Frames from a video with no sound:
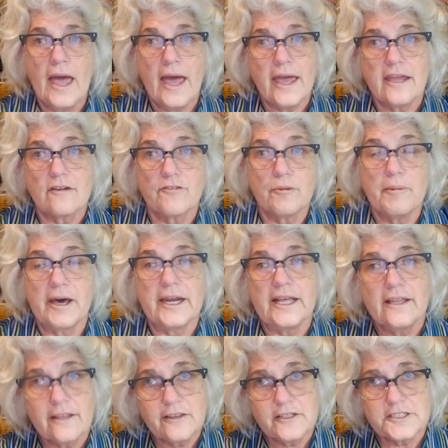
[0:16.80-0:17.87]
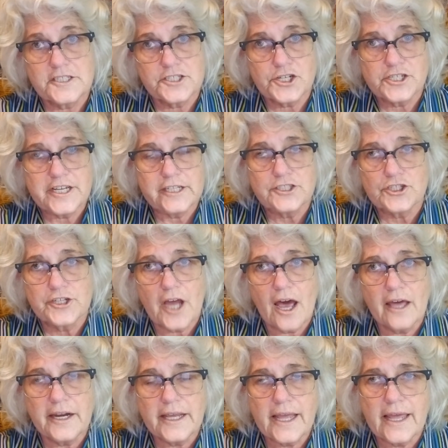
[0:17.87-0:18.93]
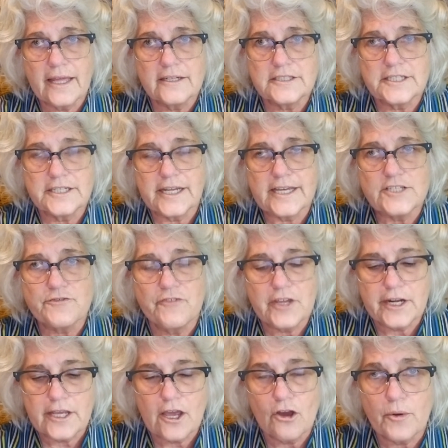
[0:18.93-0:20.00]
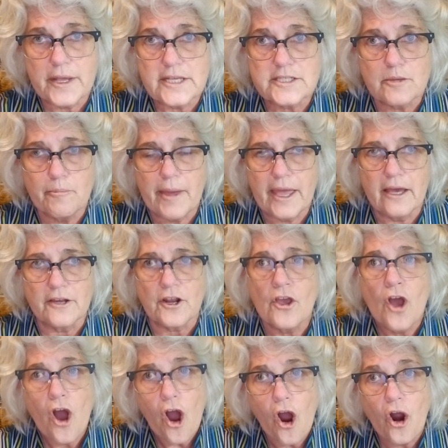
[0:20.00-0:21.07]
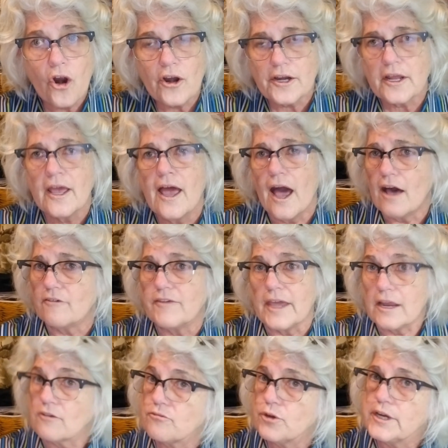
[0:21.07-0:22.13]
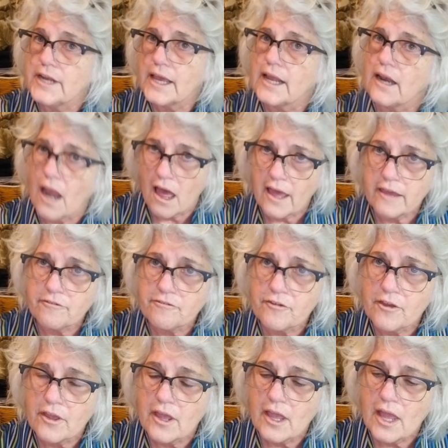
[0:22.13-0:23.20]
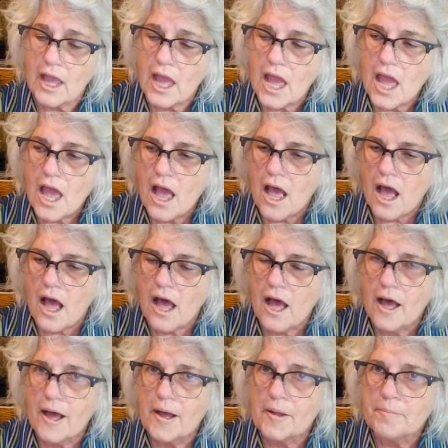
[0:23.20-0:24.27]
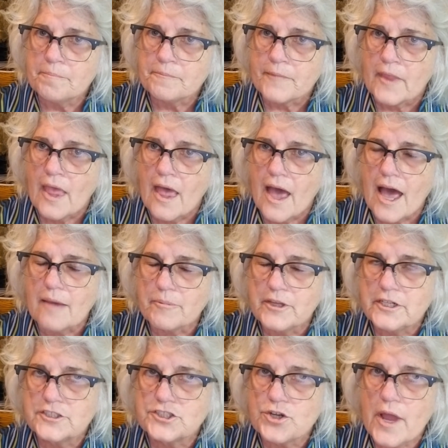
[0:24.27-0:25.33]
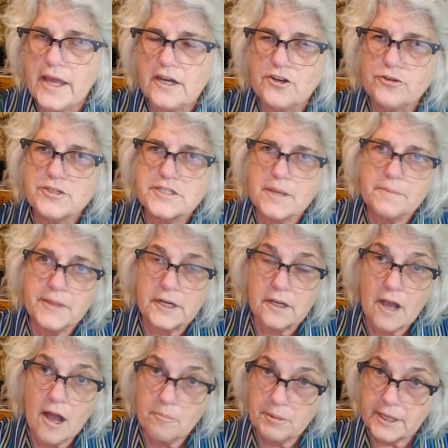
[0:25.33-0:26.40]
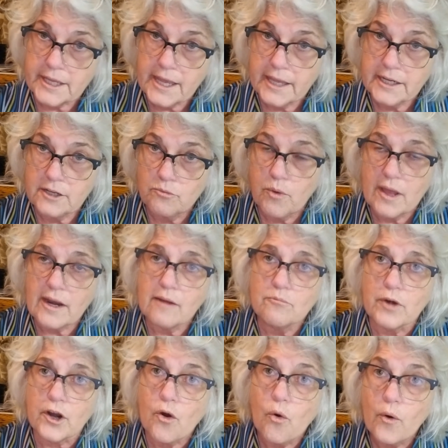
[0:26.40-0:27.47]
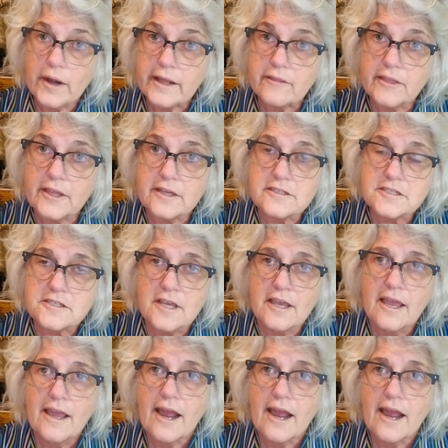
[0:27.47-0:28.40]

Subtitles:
Hey everybody, this is your teacher Dottie, and today's video is about art of everyday life. I'm going to try to do something complicated while I'm recording this.